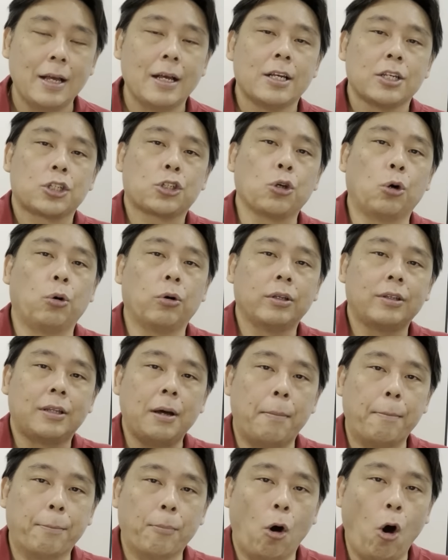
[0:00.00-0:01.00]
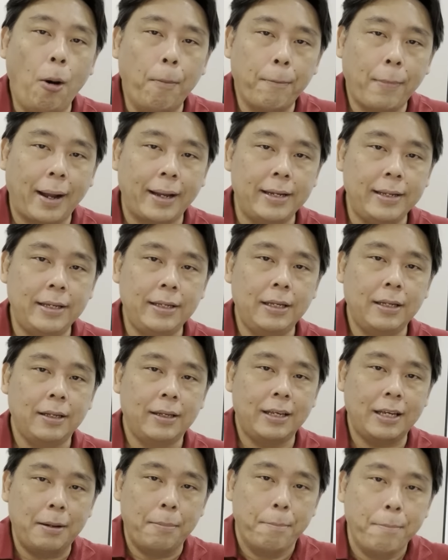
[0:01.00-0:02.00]
So the more money
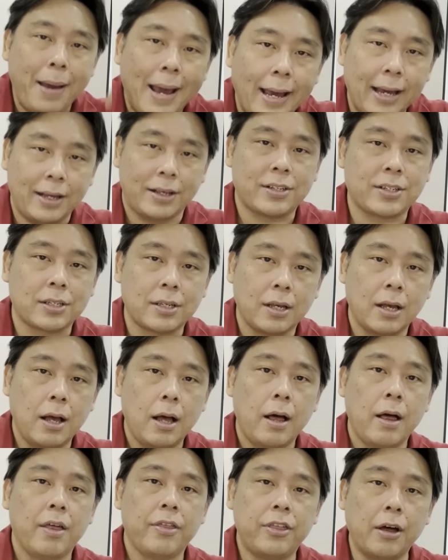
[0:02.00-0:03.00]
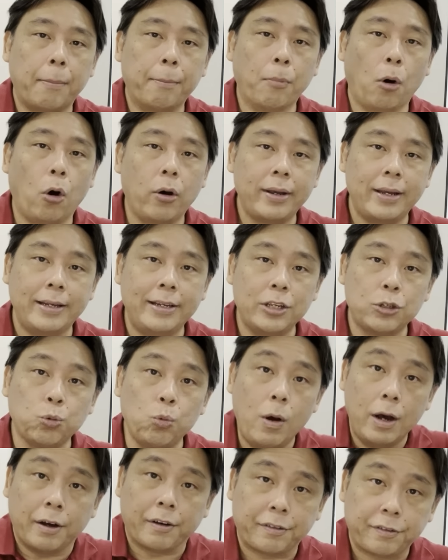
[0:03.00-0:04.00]
it makes, the more it is
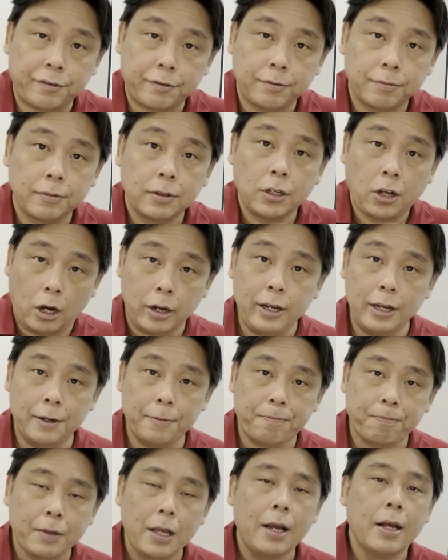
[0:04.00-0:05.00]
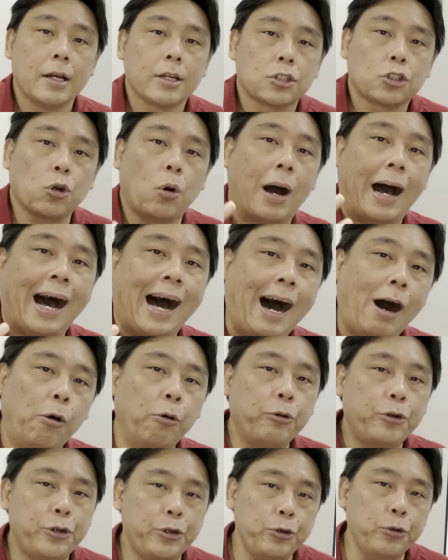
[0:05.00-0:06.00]
worth. Got it? So
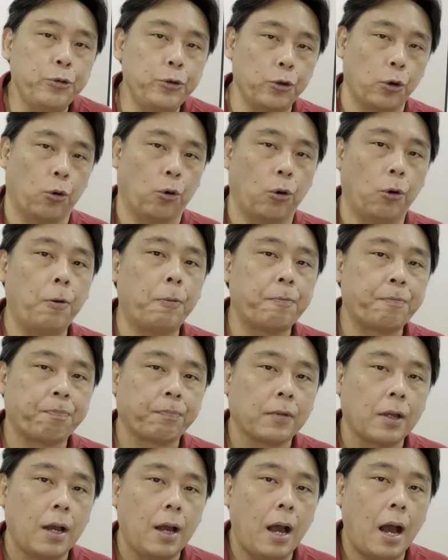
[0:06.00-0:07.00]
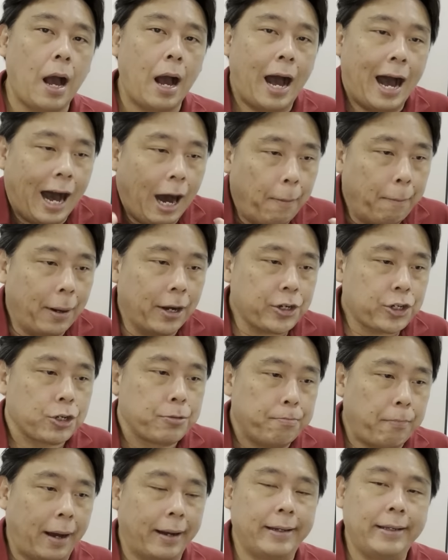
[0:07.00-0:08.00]
how do you know how
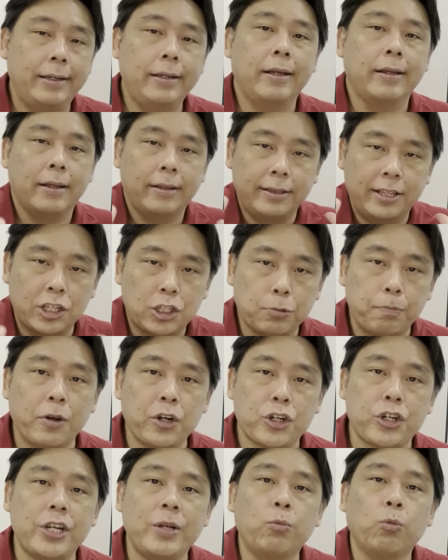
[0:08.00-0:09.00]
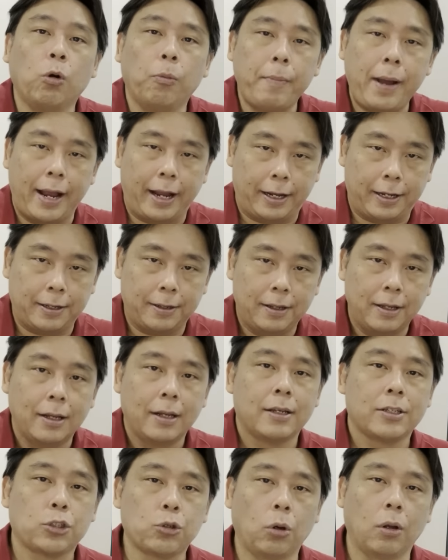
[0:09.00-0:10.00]
much money this machine will make?
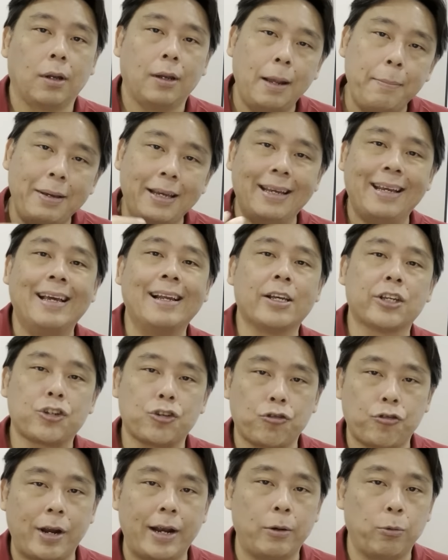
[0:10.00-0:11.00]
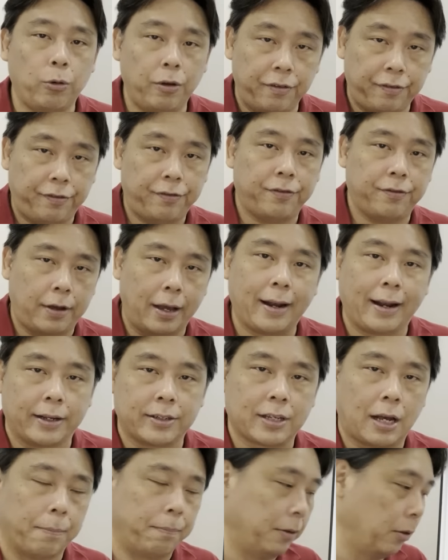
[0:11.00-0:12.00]
So let me illustrate with an
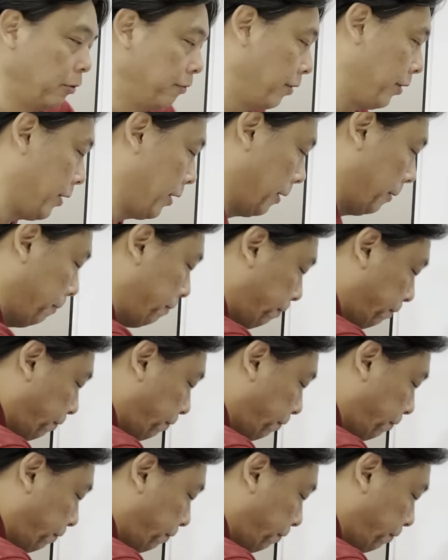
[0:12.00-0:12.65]
example over here.